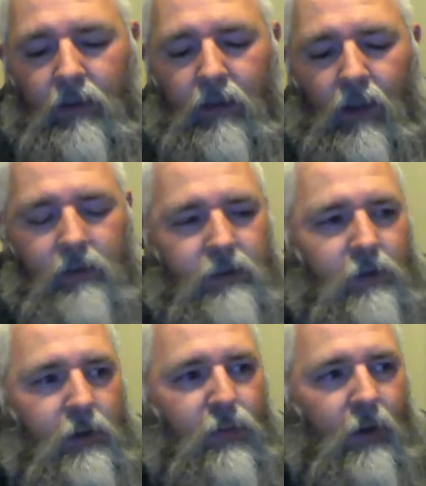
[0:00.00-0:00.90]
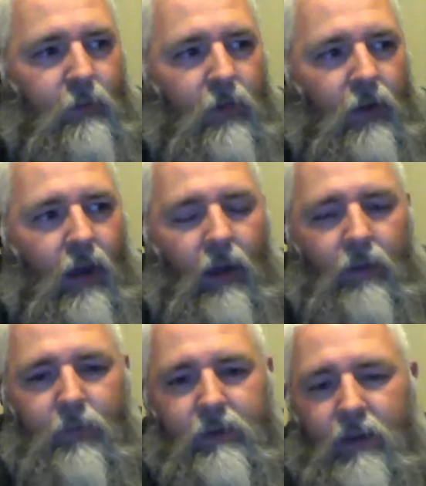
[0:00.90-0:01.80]
Not just you prep for the house,
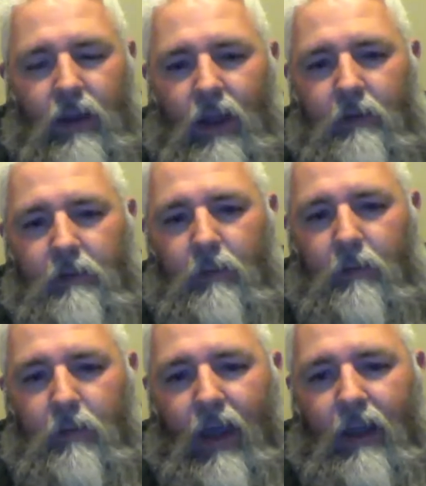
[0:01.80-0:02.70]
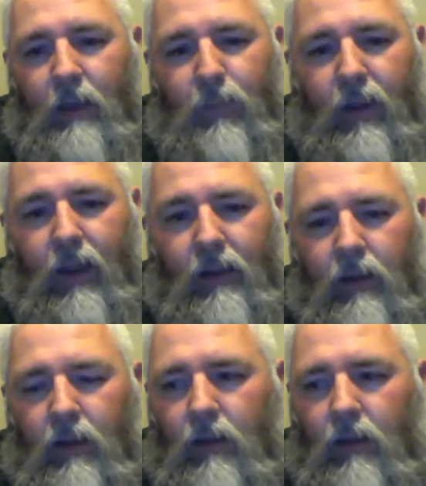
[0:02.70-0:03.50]
but you got to have a backup plan,